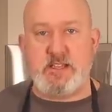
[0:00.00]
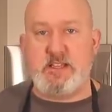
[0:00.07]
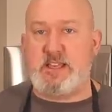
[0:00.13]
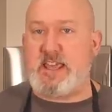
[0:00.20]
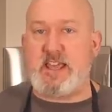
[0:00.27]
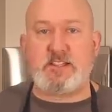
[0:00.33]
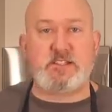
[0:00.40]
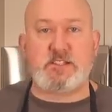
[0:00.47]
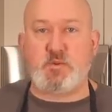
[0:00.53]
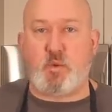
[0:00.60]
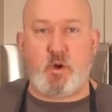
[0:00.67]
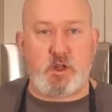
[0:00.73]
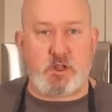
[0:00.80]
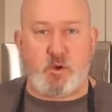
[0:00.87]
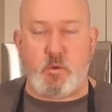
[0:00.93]
You can't just
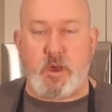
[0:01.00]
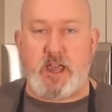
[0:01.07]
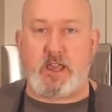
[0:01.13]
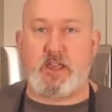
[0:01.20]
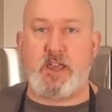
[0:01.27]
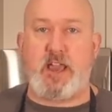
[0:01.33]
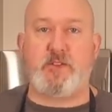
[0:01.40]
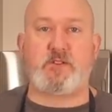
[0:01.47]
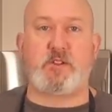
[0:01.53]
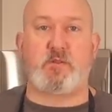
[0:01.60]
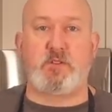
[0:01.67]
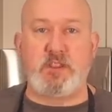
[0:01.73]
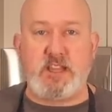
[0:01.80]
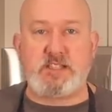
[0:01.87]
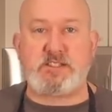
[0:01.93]
walk away, you have to
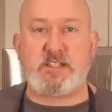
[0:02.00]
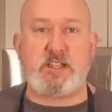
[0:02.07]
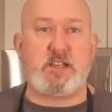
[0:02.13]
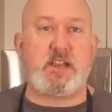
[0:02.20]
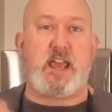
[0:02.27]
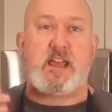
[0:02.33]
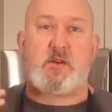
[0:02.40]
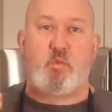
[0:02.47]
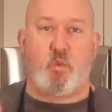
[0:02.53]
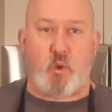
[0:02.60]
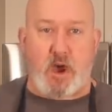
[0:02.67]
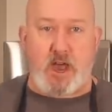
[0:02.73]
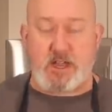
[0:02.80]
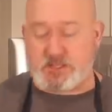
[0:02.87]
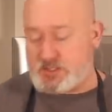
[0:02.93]
listen and
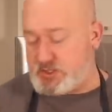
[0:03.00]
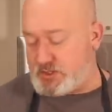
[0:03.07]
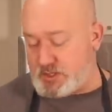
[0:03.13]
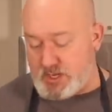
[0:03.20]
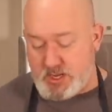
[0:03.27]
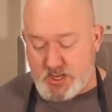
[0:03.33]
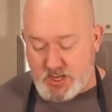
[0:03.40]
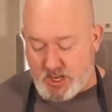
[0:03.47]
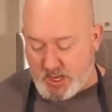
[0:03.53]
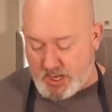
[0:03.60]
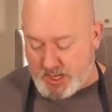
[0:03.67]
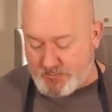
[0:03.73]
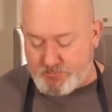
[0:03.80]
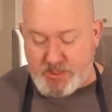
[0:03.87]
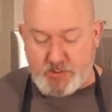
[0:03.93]
watch.
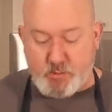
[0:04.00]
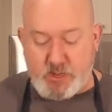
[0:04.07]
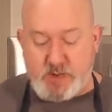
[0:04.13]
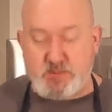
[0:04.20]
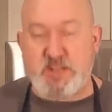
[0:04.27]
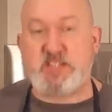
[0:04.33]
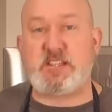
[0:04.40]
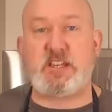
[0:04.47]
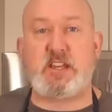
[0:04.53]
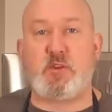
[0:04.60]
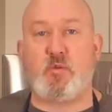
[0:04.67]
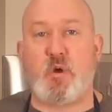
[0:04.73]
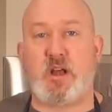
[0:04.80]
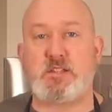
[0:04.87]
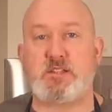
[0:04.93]
And what I'm listening
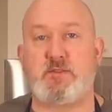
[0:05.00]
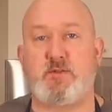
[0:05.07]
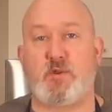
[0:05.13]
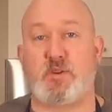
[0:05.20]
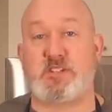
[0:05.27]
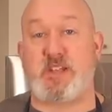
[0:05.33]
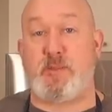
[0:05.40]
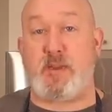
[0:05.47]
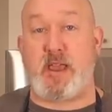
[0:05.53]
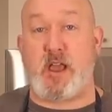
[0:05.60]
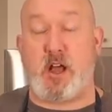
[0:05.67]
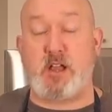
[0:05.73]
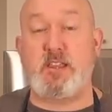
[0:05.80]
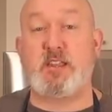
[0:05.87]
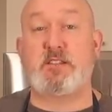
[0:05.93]
and watching for is that my
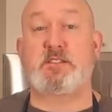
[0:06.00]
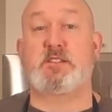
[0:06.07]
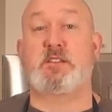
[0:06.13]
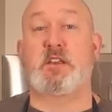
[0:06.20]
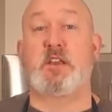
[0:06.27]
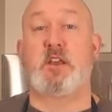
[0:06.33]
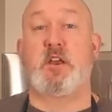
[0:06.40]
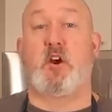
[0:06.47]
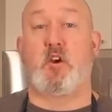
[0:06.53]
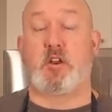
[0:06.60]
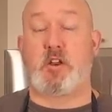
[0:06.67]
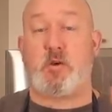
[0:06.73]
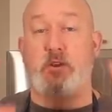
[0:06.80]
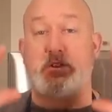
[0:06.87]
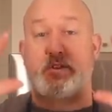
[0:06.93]
onions are
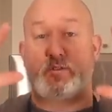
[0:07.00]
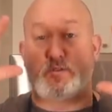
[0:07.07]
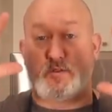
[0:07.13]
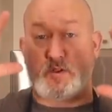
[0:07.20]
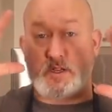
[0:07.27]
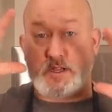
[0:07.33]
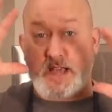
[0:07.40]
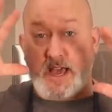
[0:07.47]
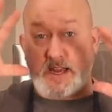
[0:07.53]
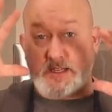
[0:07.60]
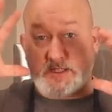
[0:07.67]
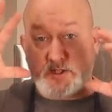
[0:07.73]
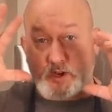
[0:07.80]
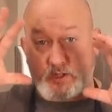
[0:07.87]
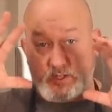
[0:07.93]
going to kind of
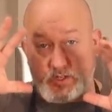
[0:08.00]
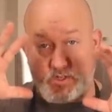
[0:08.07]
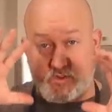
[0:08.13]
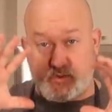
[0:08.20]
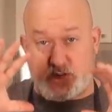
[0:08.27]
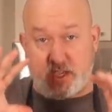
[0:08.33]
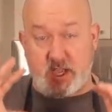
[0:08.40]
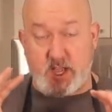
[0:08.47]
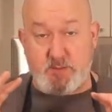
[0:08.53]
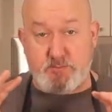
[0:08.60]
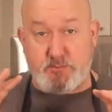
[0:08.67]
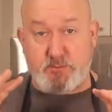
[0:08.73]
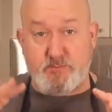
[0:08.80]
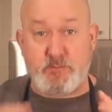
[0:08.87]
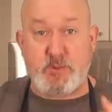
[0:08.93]
start to shrink up.